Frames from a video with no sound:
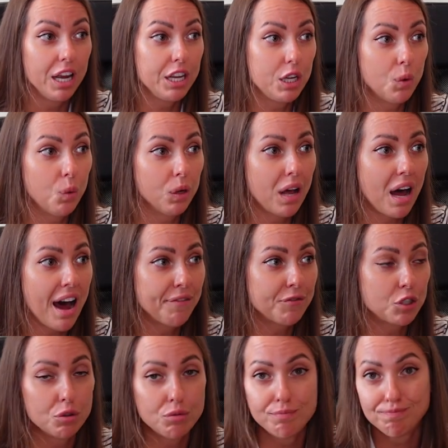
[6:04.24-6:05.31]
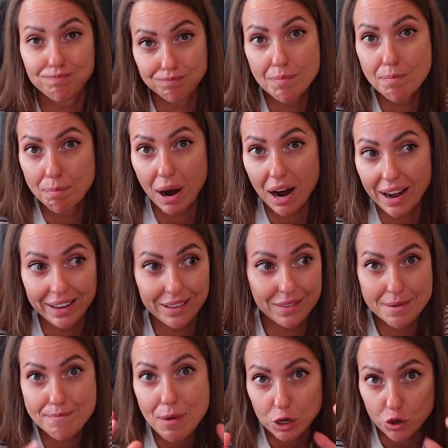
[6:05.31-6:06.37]
you will have to buy
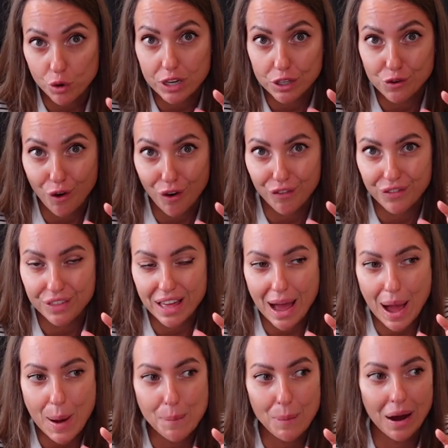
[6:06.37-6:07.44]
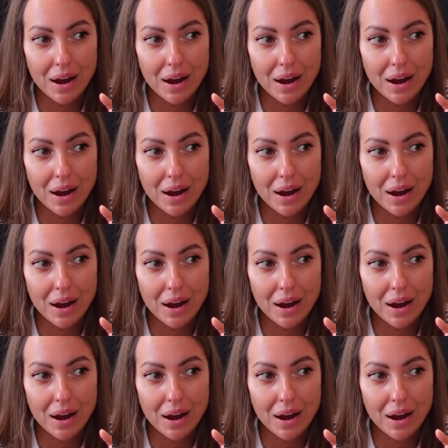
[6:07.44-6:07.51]
the majority of them.